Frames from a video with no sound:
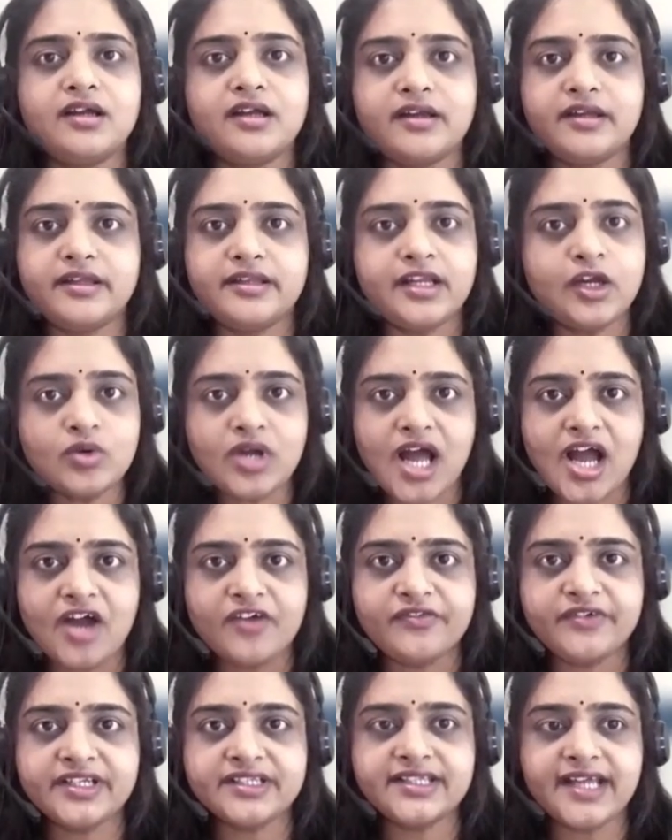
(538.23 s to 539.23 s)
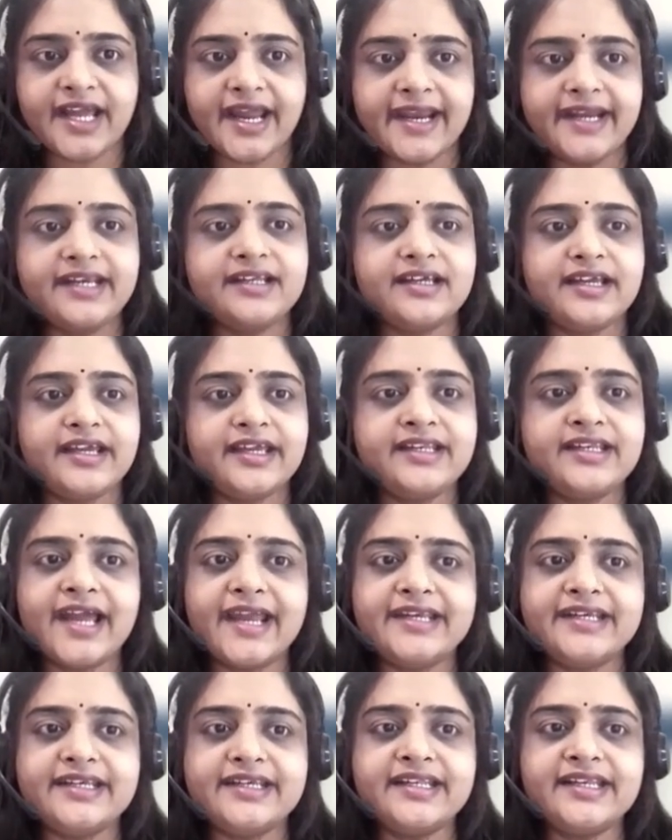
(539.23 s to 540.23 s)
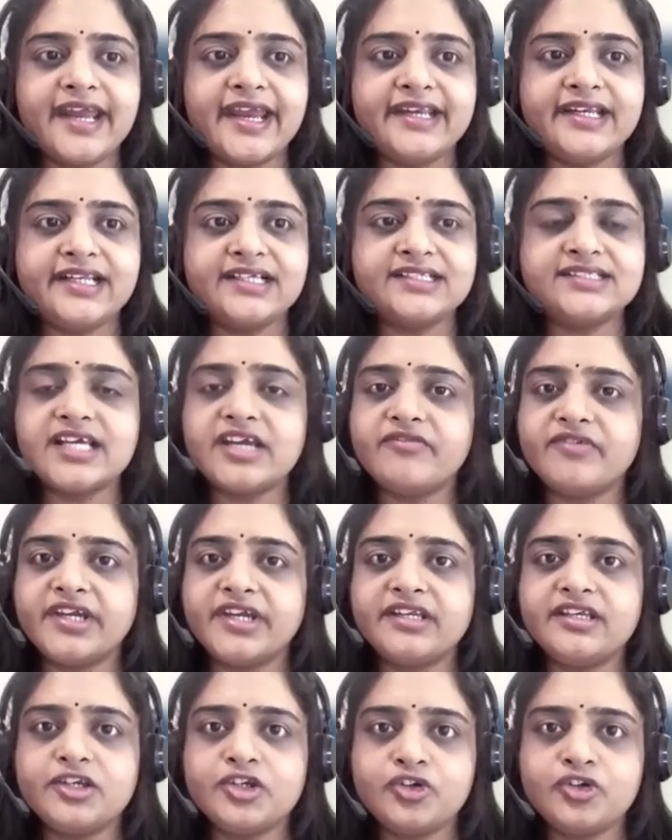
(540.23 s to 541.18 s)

Now after that in 1987 to